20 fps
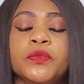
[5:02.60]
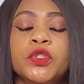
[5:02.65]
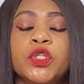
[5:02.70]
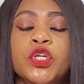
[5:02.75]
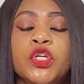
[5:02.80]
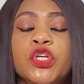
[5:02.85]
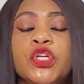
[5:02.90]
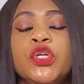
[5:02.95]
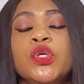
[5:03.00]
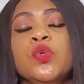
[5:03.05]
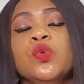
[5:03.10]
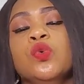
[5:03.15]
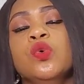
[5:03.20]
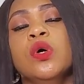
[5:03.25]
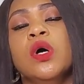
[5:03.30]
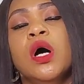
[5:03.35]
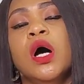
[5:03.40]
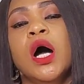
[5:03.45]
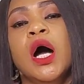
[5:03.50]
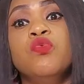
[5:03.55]
you
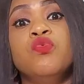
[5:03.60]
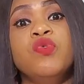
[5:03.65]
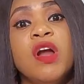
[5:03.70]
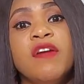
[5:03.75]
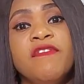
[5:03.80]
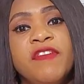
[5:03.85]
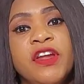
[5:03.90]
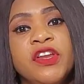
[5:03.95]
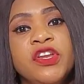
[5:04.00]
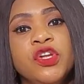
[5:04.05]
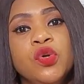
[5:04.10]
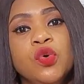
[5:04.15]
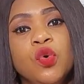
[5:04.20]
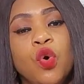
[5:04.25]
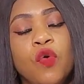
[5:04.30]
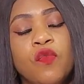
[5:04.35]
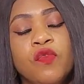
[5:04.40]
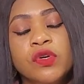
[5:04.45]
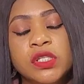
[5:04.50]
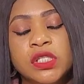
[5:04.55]
revenue
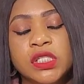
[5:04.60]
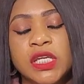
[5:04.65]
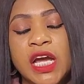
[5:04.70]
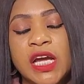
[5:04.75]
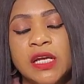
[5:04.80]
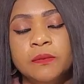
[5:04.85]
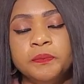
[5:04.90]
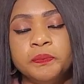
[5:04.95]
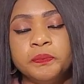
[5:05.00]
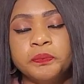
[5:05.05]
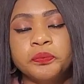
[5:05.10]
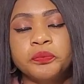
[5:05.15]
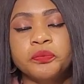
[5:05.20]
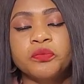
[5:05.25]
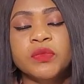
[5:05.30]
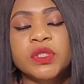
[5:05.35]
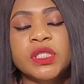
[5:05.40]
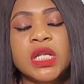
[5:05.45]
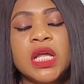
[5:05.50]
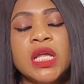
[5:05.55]
over time
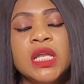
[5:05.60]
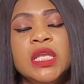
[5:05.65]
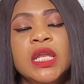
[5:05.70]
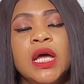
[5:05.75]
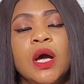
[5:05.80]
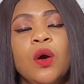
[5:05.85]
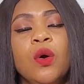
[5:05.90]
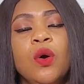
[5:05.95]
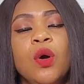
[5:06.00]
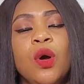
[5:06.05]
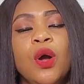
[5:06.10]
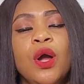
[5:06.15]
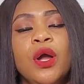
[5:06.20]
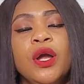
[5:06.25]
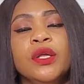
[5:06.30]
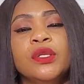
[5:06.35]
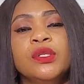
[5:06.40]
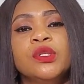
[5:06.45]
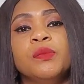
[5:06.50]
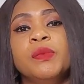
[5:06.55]
now
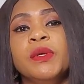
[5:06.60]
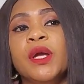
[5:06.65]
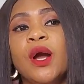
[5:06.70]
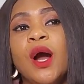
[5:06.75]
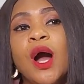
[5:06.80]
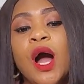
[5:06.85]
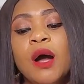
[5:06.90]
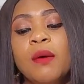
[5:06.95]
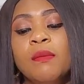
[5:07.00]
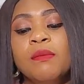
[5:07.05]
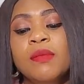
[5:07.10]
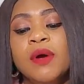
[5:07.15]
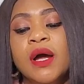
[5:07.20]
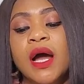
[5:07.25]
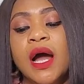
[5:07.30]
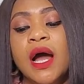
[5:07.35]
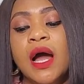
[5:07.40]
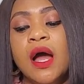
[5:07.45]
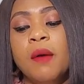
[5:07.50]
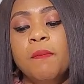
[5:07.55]
to become
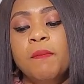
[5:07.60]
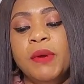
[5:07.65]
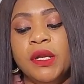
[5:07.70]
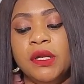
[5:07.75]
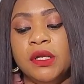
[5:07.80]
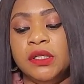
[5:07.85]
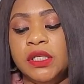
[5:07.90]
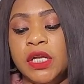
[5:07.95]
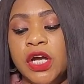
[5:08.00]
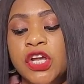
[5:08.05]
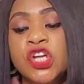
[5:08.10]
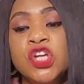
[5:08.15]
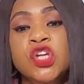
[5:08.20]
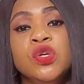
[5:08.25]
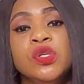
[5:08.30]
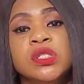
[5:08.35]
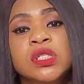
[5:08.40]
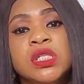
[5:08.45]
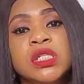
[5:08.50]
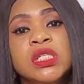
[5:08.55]
a billionaire
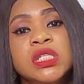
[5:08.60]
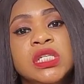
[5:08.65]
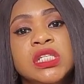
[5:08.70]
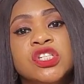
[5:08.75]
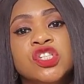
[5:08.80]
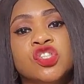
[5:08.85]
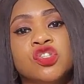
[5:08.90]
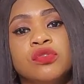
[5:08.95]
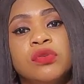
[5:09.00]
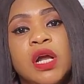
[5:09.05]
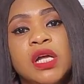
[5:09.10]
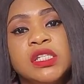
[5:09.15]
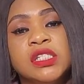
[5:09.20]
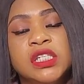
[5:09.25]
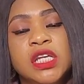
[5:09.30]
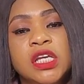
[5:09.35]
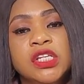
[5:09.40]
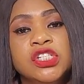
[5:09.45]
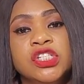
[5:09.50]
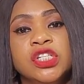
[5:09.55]
using this
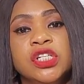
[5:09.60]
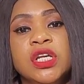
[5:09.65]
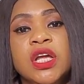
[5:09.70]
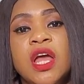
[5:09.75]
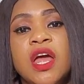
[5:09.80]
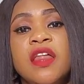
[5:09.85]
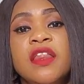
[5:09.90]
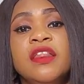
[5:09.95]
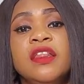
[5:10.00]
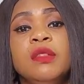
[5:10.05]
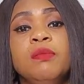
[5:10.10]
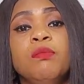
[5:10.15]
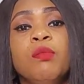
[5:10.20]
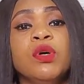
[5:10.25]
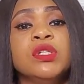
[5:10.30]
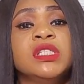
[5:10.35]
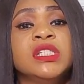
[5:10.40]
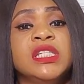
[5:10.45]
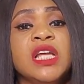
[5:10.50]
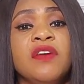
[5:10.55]
strategy,
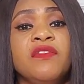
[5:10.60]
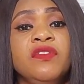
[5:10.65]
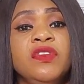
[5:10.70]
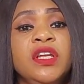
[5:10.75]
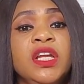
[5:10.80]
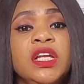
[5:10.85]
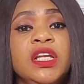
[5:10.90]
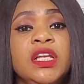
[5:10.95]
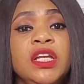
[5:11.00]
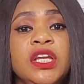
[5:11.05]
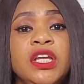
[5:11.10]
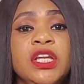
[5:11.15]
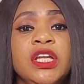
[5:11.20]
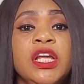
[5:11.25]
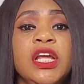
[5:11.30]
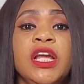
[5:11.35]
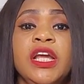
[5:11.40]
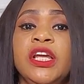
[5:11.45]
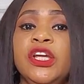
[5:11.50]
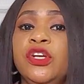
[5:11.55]
most definitely
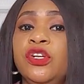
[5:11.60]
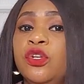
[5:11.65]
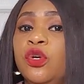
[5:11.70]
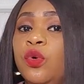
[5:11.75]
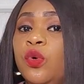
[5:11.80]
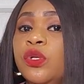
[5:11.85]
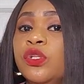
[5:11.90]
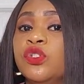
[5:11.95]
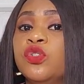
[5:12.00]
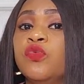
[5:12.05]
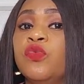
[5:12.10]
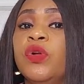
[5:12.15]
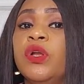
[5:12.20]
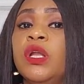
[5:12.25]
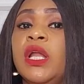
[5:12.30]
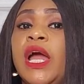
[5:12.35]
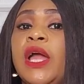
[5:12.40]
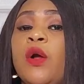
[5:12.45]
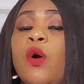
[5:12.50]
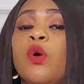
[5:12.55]
you're not going to
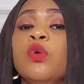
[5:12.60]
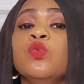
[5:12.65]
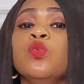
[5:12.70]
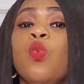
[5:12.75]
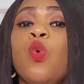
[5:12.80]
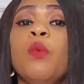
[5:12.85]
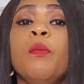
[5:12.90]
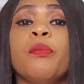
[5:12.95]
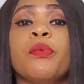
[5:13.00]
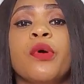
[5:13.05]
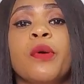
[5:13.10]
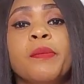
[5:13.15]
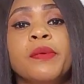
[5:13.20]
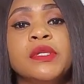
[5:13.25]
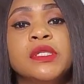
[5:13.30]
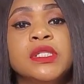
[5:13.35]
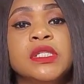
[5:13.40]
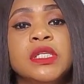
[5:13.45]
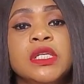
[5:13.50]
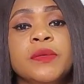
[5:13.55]
rely on one
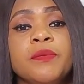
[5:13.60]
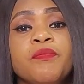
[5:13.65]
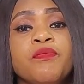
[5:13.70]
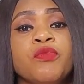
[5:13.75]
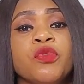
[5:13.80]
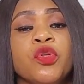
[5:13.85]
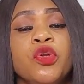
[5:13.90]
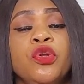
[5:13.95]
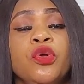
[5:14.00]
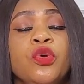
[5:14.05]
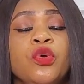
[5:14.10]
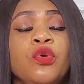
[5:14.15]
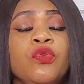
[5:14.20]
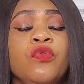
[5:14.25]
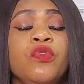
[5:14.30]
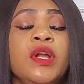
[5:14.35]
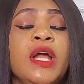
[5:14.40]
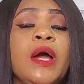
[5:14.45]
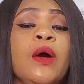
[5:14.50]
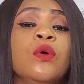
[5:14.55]
property, you will
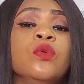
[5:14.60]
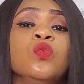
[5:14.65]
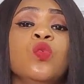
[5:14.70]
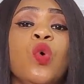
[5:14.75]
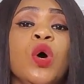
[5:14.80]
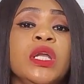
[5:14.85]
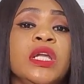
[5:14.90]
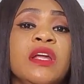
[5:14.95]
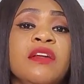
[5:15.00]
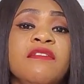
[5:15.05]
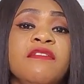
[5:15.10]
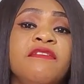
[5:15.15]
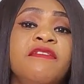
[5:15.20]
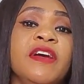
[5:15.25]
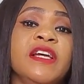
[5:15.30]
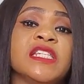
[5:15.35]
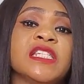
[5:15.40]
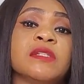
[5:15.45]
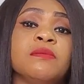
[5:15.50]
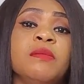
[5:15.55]
rely on one
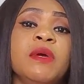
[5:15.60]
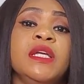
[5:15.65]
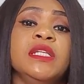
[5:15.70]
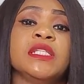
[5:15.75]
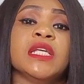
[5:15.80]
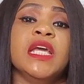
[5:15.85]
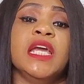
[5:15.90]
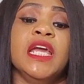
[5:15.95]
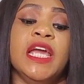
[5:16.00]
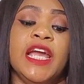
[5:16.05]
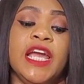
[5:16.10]
investment.